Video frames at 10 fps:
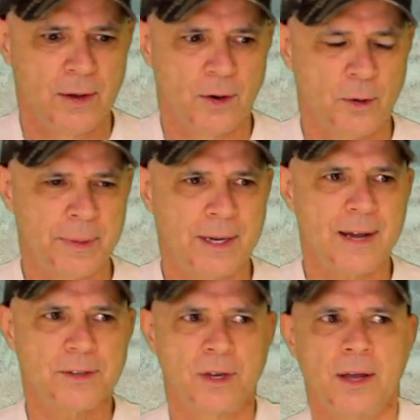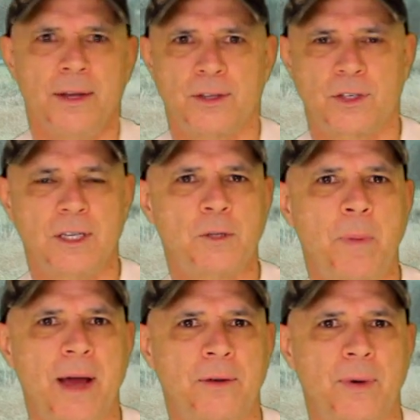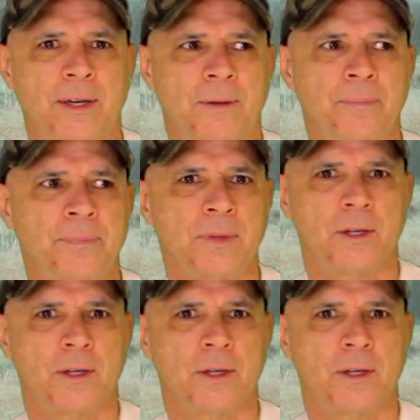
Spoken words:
oh my gosh, she's bedridden.